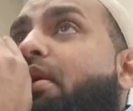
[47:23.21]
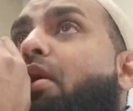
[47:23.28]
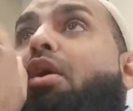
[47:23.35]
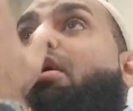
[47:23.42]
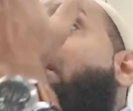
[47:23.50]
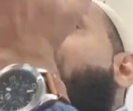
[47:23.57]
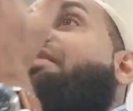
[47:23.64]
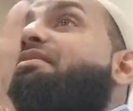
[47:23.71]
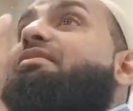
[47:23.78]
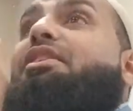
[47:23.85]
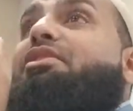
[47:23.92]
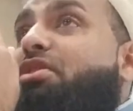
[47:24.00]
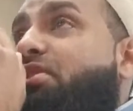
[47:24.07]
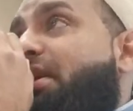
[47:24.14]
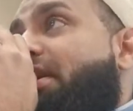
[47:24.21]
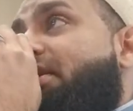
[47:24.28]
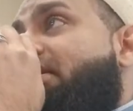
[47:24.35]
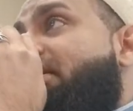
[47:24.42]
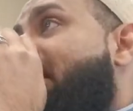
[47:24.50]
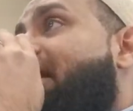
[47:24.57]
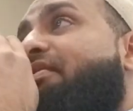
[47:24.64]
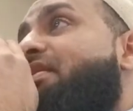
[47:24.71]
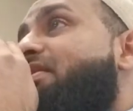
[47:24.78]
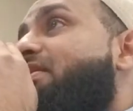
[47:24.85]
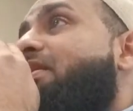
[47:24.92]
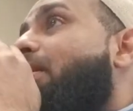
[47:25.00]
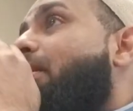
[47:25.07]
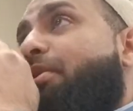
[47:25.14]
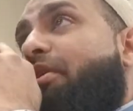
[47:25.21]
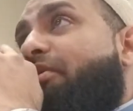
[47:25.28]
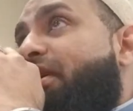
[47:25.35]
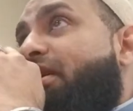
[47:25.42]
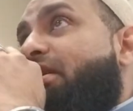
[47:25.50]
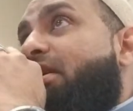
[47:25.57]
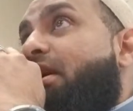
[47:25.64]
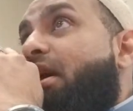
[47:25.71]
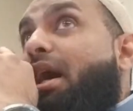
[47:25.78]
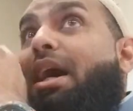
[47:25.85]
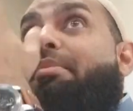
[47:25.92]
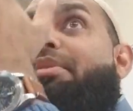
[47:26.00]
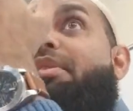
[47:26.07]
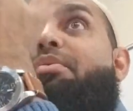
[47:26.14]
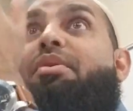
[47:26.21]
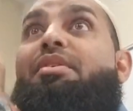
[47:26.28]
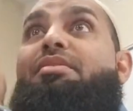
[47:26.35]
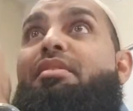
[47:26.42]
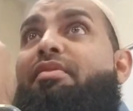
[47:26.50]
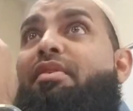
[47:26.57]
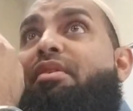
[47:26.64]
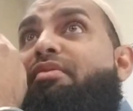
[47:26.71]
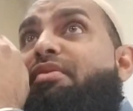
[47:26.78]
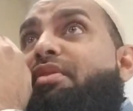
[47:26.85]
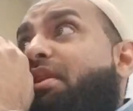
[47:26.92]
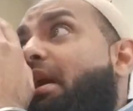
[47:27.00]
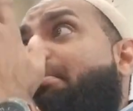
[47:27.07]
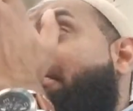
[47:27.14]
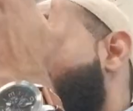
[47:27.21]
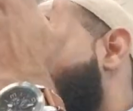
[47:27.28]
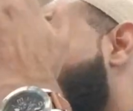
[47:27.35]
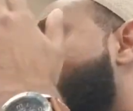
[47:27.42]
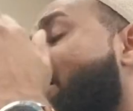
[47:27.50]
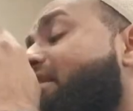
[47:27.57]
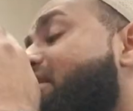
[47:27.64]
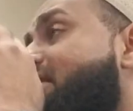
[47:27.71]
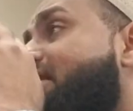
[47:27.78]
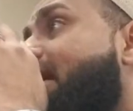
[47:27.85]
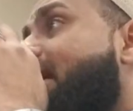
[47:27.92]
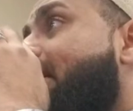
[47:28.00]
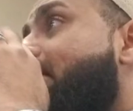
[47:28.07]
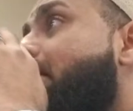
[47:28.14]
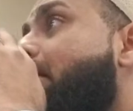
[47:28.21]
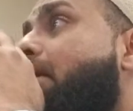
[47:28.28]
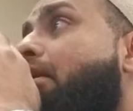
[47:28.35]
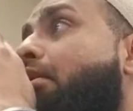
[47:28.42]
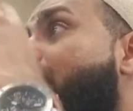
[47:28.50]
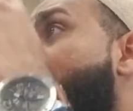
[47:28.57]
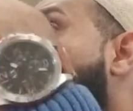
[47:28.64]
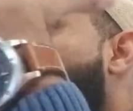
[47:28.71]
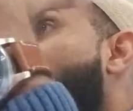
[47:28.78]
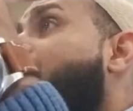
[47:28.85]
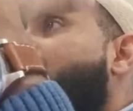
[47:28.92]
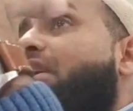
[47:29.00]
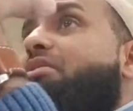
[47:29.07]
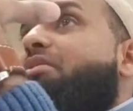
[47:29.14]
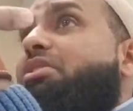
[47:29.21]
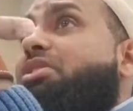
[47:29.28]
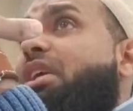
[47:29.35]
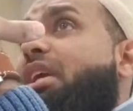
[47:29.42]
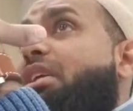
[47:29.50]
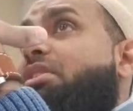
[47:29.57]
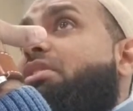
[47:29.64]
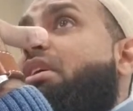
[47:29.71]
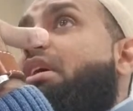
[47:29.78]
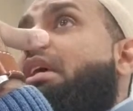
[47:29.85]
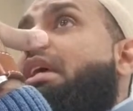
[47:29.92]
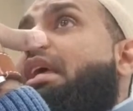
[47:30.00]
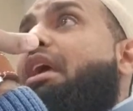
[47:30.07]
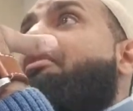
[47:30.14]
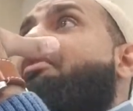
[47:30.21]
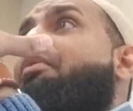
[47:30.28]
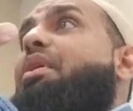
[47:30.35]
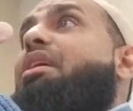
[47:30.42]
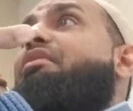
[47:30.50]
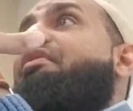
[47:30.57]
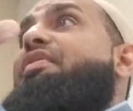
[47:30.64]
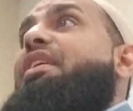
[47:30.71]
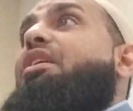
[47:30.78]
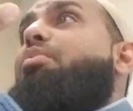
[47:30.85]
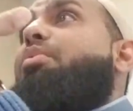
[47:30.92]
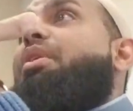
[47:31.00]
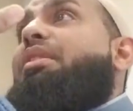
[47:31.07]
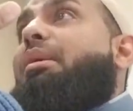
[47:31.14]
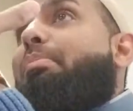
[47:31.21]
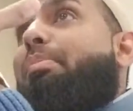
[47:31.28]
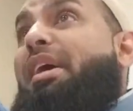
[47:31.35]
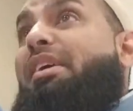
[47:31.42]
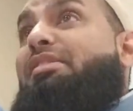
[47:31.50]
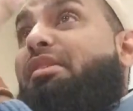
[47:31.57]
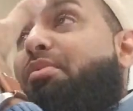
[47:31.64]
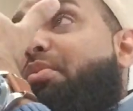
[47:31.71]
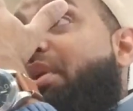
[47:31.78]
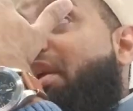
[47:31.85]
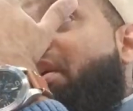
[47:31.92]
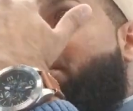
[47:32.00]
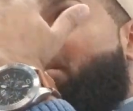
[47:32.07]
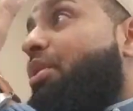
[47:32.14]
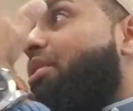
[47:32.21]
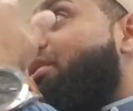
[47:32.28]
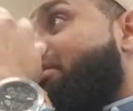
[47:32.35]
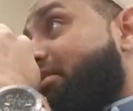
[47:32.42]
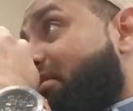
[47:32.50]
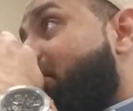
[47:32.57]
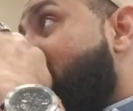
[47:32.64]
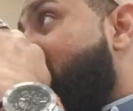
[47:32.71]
All of us need to change. None of us here are perfect. I'm the worst of all of you, and I'm fine to say it. We all need to change. If we feel we're the best, then we are the worst.